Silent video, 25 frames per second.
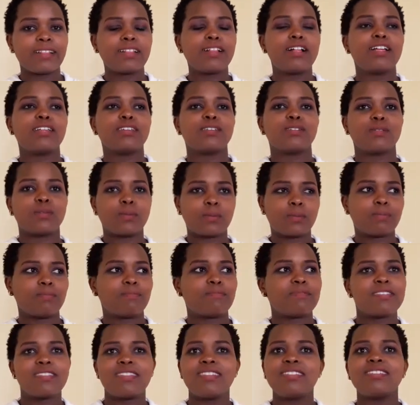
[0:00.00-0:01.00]
So
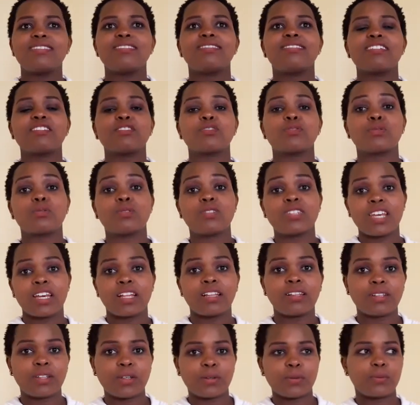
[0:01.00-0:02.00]
this is just to
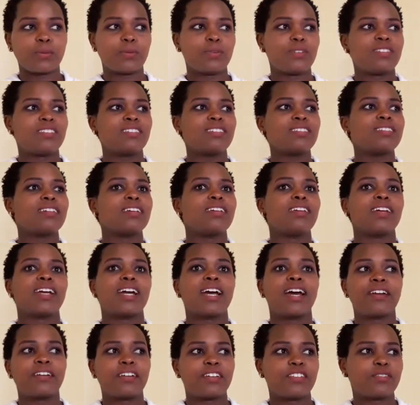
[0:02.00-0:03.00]
tell you, just an
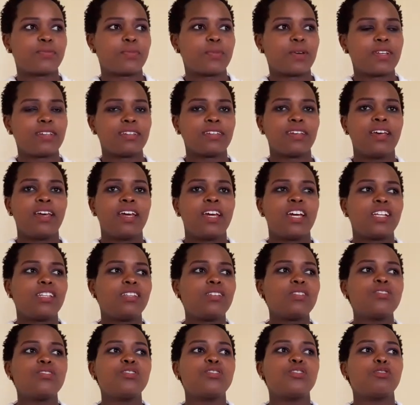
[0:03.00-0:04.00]
encouragement.
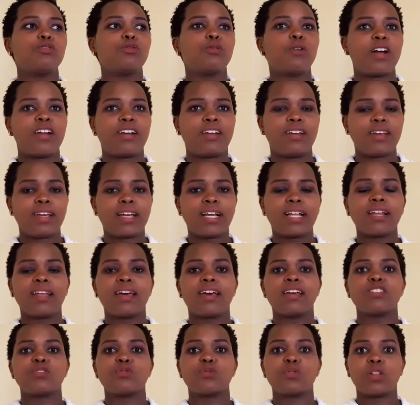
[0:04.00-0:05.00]
Don't you worry,
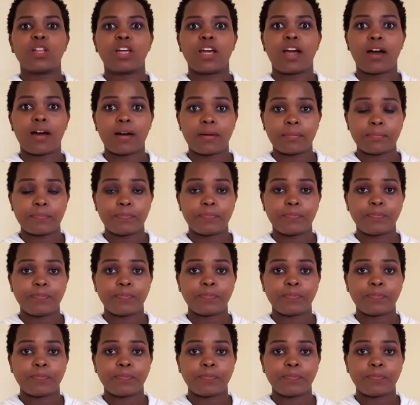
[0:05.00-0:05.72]
clients will come.